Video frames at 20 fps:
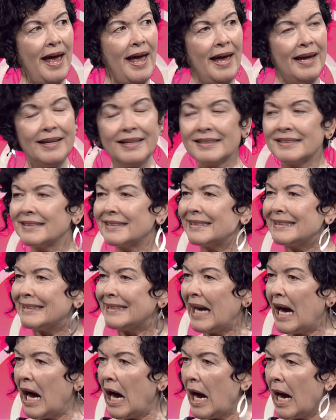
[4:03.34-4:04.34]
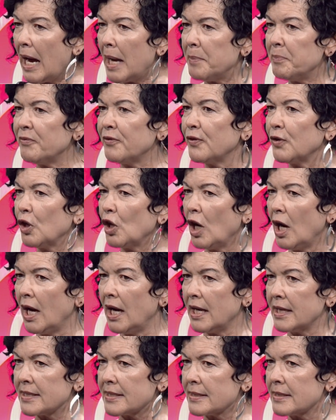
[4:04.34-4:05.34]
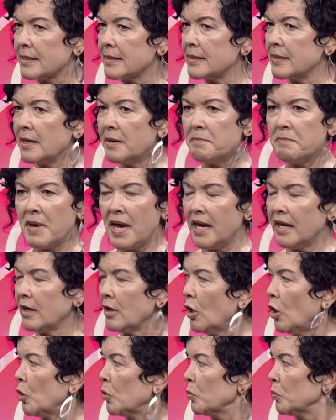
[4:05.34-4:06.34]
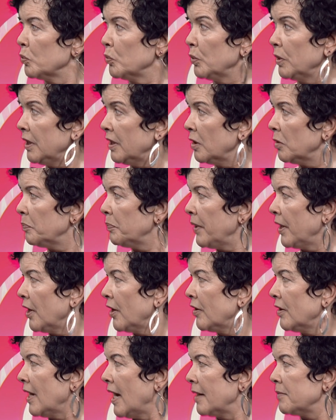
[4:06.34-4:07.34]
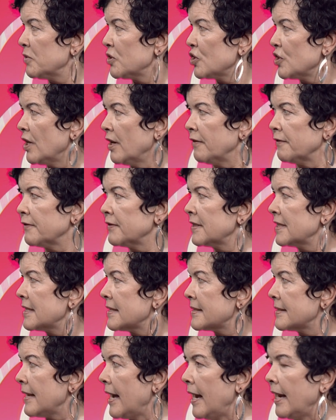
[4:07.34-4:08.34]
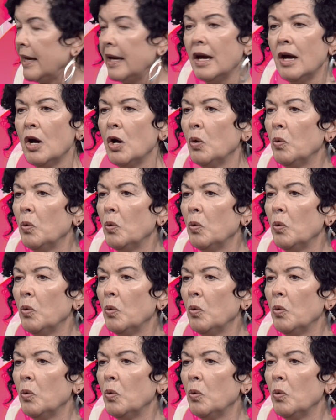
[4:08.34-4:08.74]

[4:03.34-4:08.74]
And it's time for us to make a real paradigm shift, to say